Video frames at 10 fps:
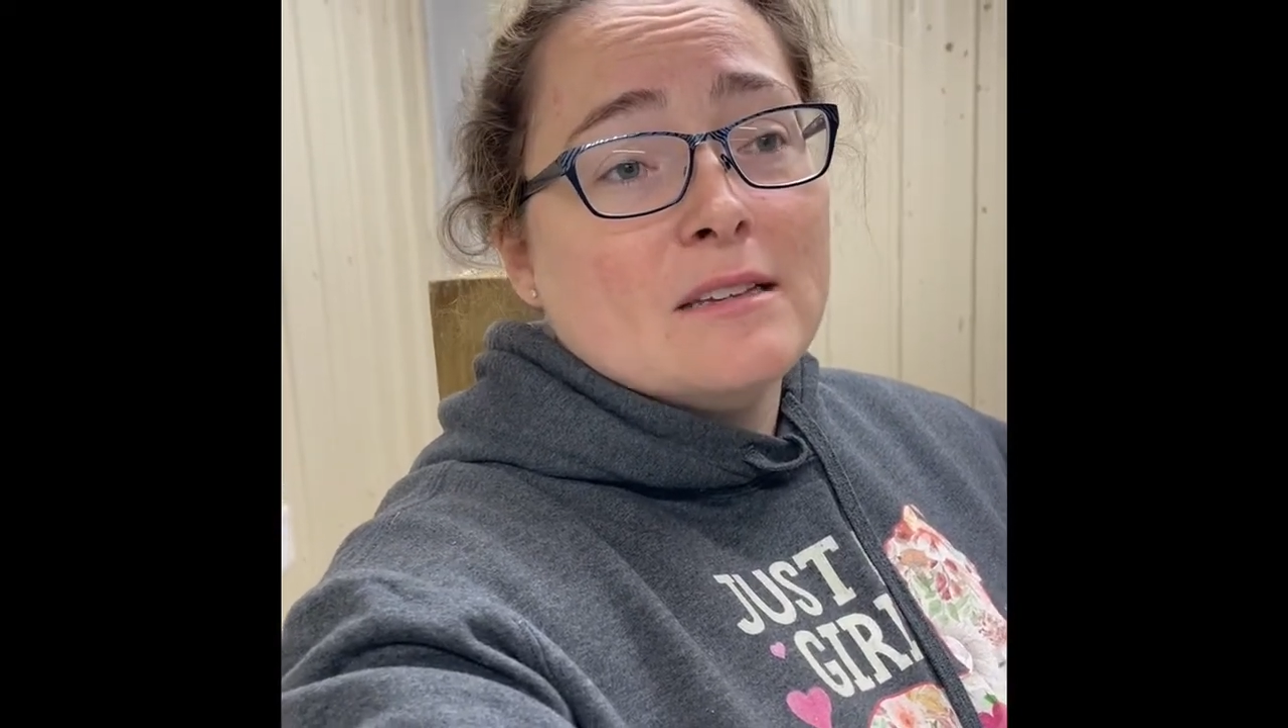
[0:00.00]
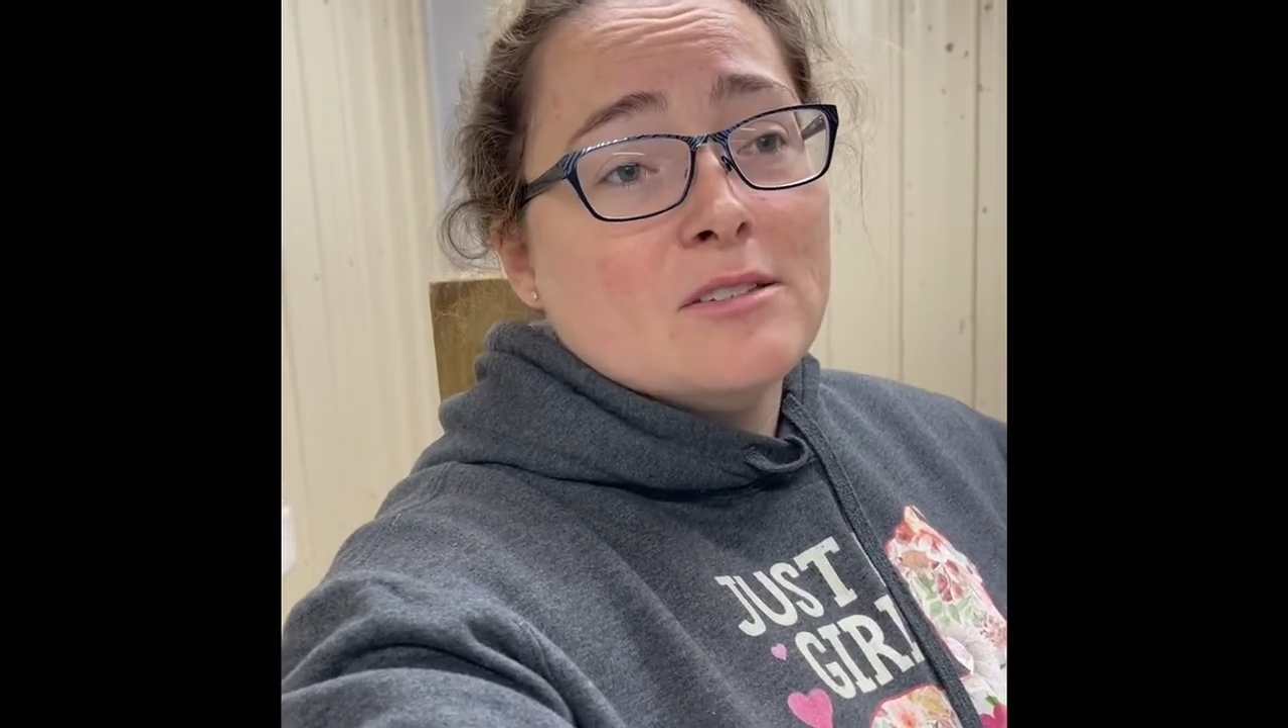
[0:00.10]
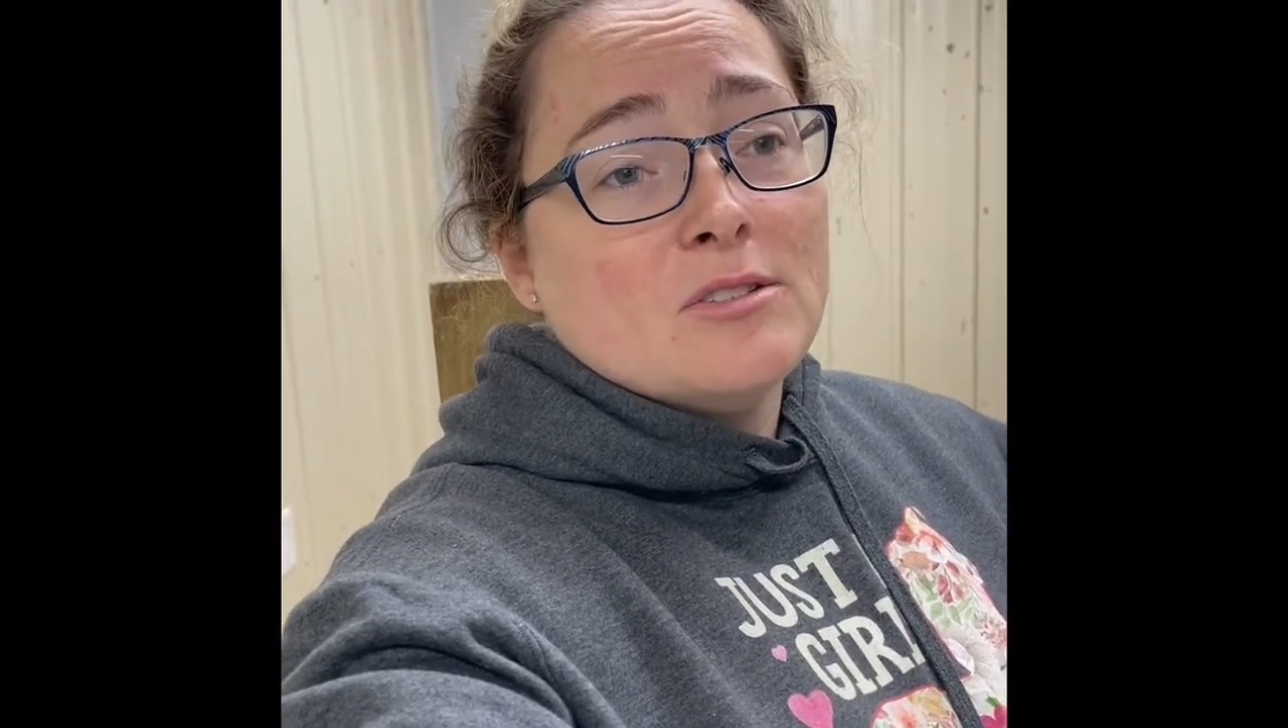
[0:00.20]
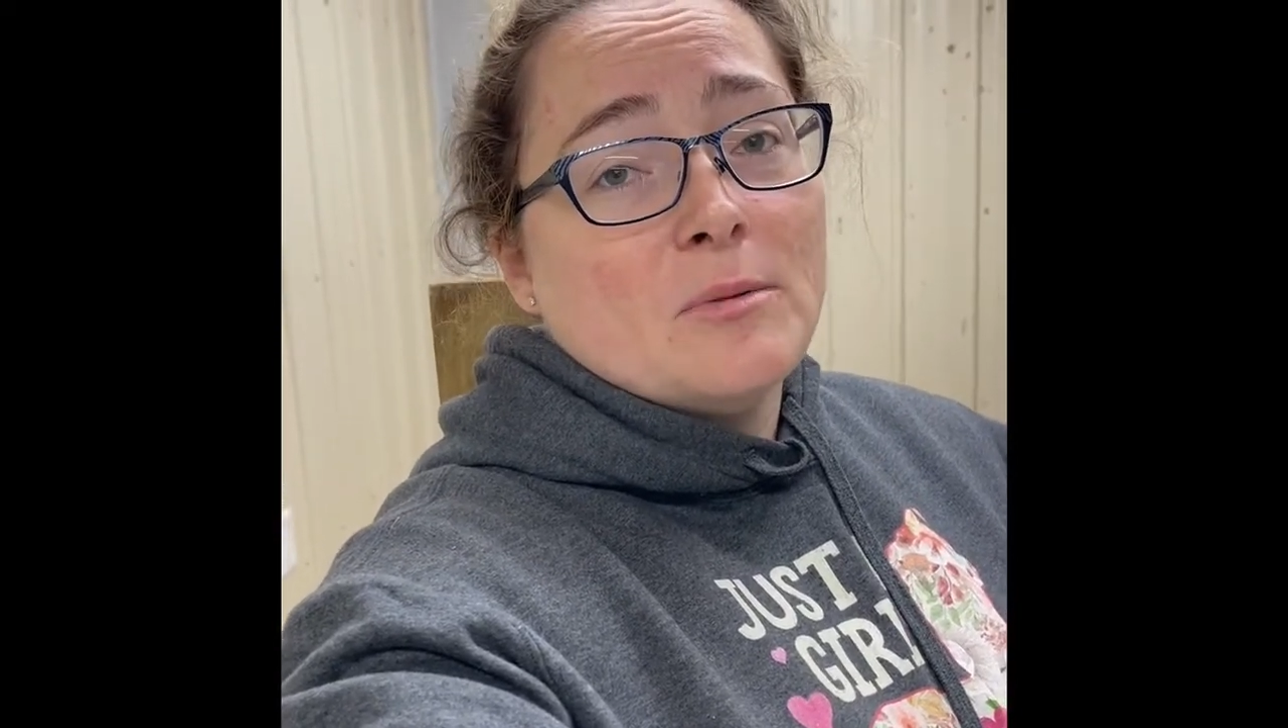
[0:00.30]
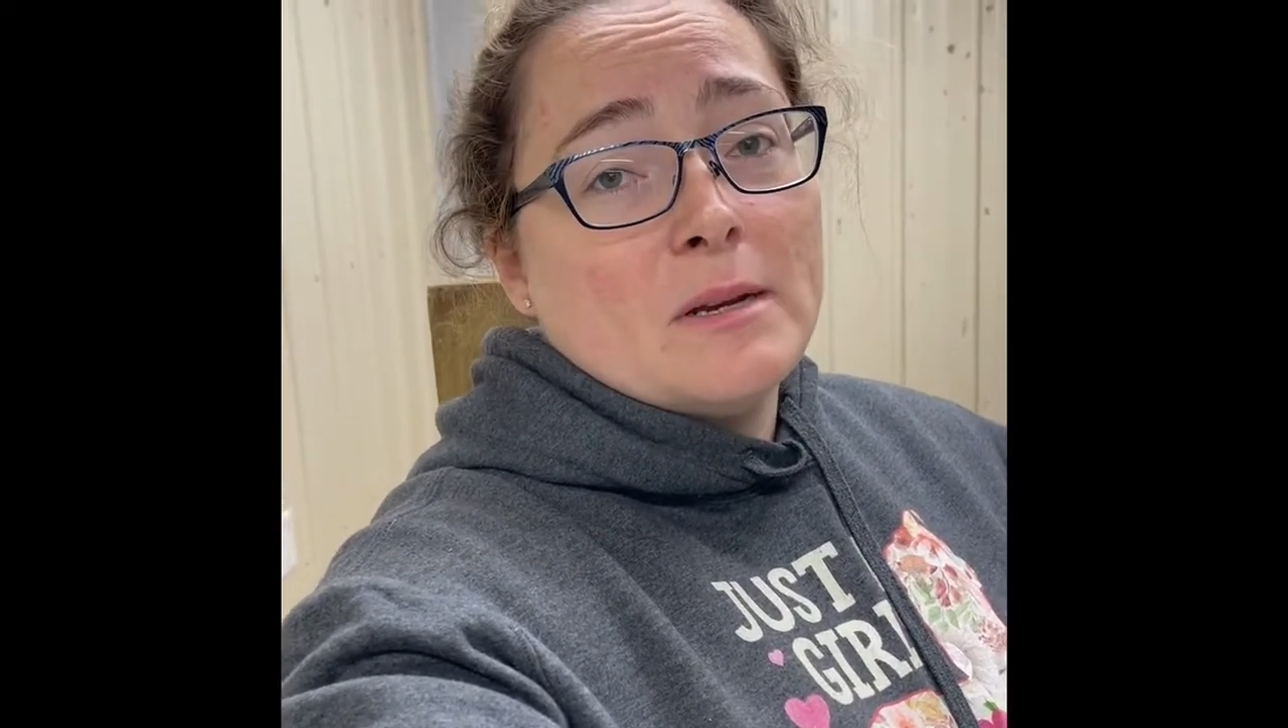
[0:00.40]
because
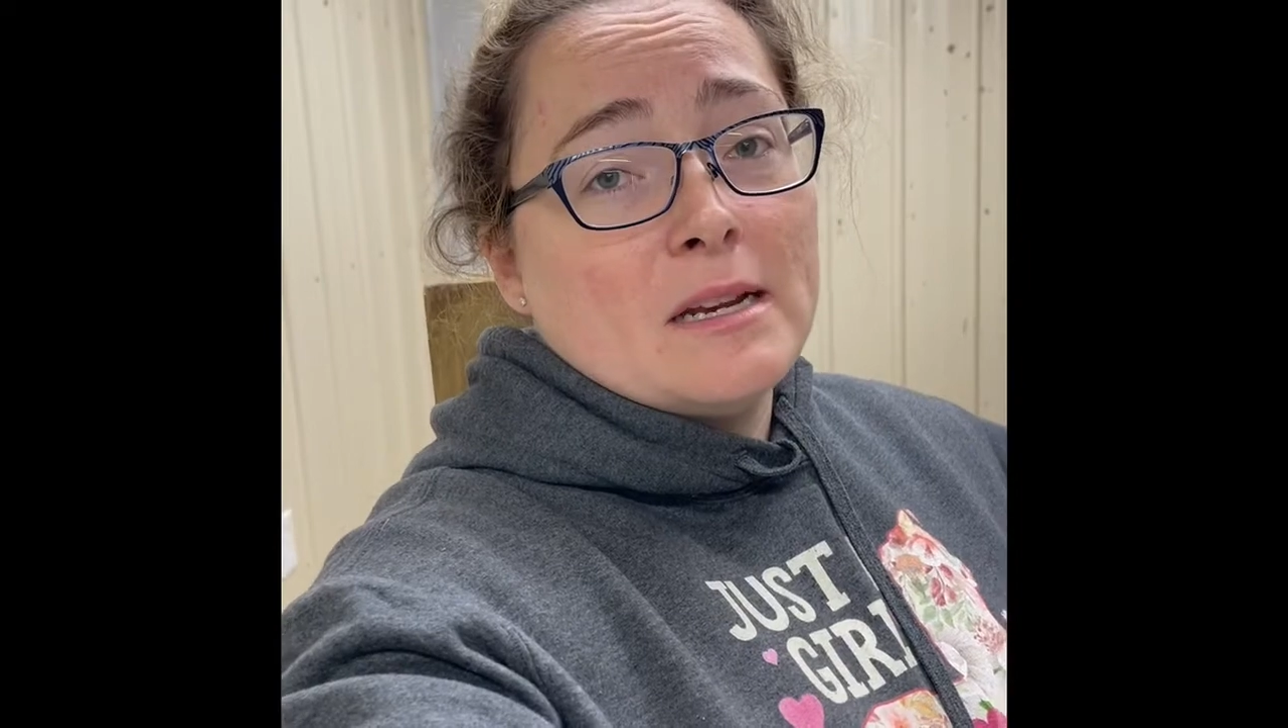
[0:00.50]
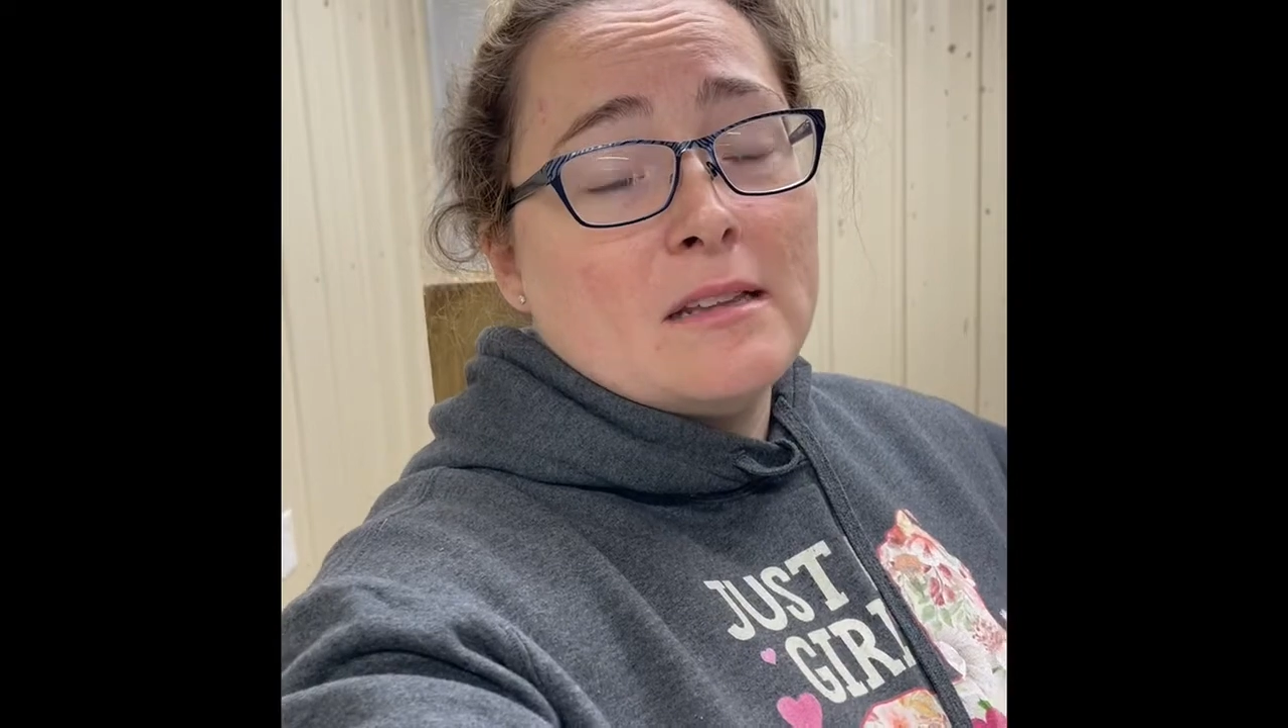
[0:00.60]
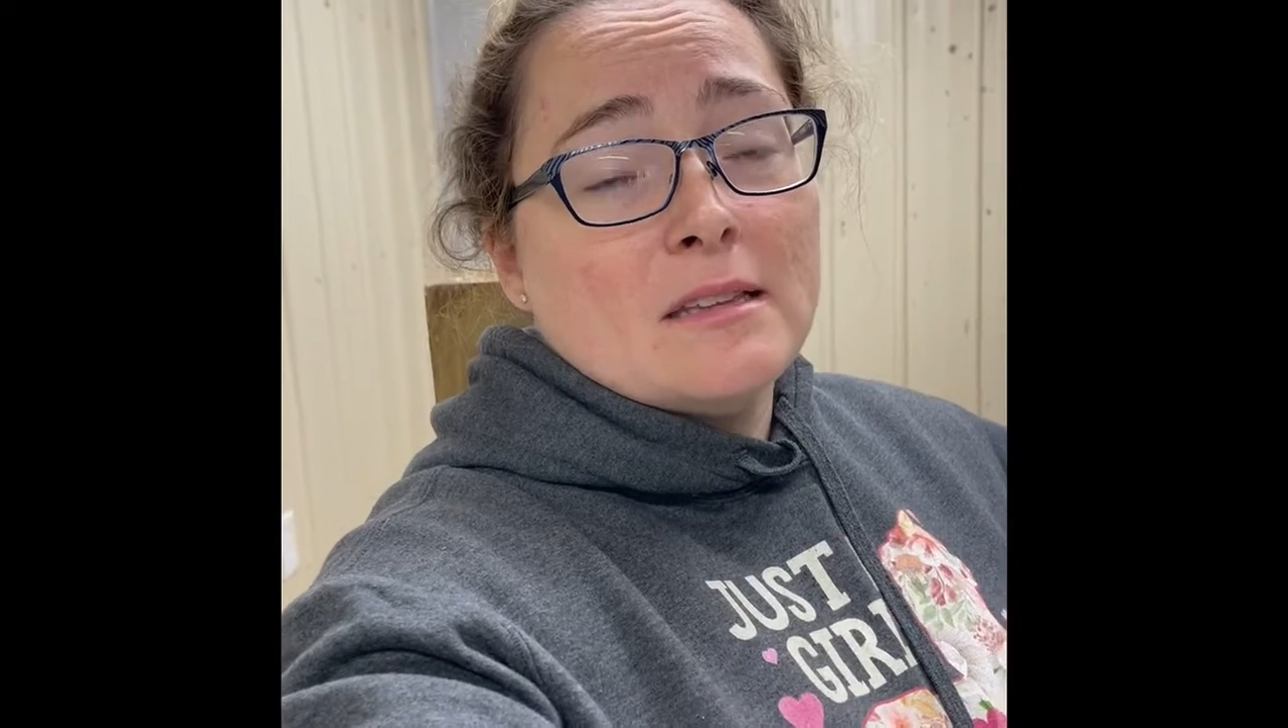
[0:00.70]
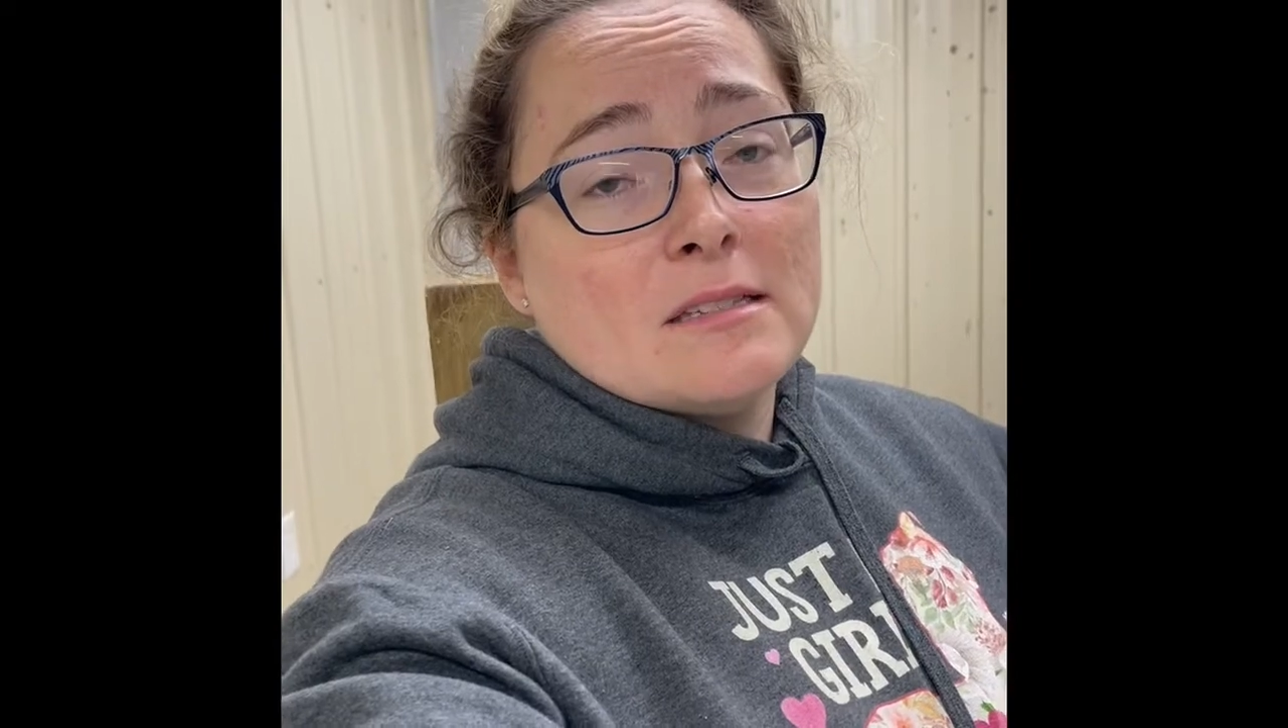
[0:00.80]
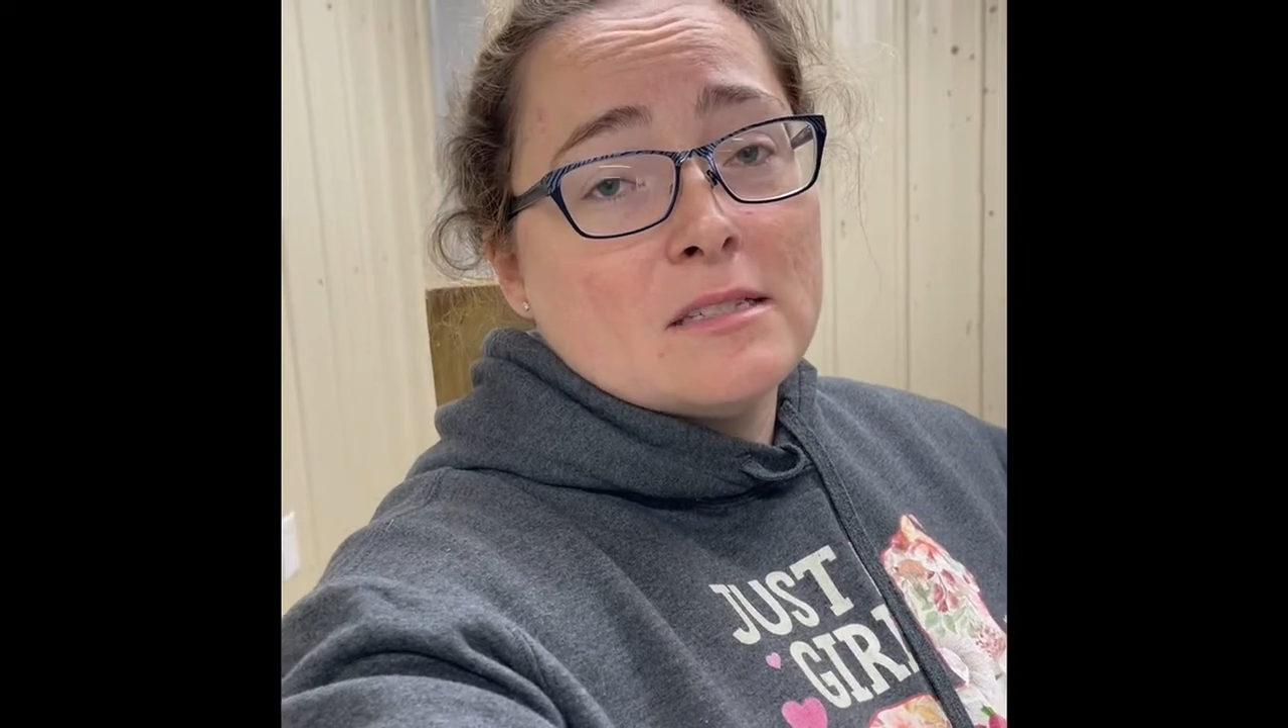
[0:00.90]
you don't want anything